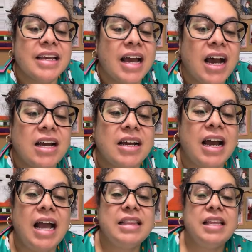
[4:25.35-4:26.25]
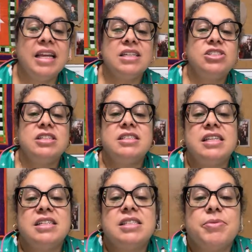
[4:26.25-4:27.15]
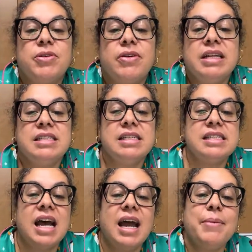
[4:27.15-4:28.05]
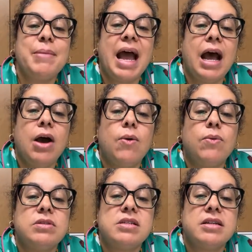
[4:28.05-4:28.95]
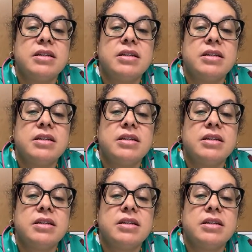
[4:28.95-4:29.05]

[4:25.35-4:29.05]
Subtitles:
I think she's in some crazy time out.